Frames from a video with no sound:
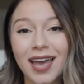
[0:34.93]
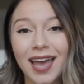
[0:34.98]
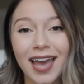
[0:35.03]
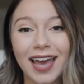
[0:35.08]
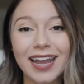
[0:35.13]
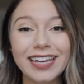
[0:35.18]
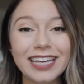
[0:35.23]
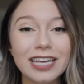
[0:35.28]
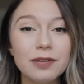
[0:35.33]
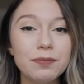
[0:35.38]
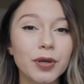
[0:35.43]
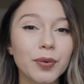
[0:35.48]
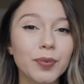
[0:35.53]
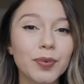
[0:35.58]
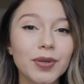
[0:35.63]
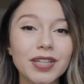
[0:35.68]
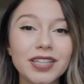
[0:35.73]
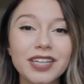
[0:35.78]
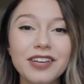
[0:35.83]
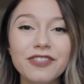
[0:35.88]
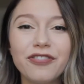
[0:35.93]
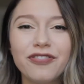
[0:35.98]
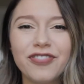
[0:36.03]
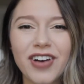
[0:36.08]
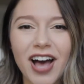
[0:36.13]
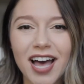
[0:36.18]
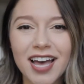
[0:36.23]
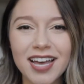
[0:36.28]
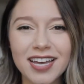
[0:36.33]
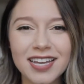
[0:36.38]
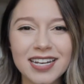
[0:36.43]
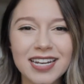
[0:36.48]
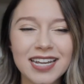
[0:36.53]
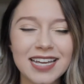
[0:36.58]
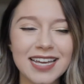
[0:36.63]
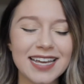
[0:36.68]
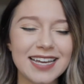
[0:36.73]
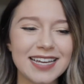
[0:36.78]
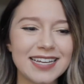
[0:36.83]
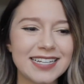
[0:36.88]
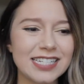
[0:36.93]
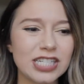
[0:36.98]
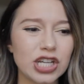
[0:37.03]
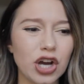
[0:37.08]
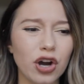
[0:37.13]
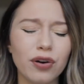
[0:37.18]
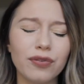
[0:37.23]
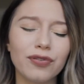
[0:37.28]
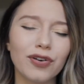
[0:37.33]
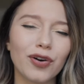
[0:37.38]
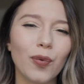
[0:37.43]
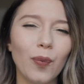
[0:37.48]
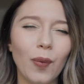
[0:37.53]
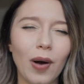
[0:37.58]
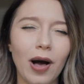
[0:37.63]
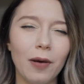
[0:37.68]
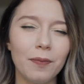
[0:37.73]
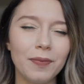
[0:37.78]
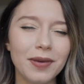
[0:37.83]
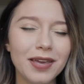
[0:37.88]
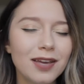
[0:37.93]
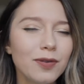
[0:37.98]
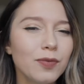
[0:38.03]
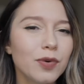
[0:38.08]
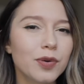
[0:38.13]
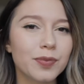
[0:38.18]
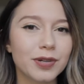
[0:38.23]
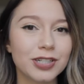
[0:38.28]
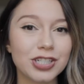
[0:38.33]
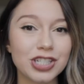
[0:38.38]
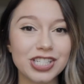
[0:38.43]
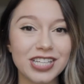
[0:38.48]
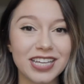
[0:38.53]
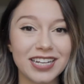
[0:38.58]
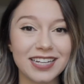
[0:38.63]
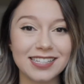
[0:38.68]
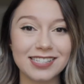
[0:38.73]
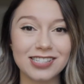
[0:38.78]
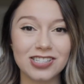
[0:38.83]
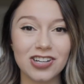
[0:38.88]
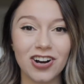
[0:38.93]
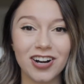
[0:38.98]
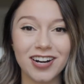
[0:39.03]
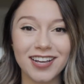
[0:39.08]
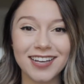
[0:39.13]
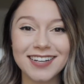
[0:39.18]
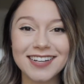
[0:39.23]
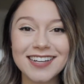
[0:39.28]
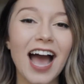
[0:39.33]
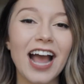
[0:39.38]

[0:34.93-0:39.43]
And it can be really fun and overwhelming when we're just getting started.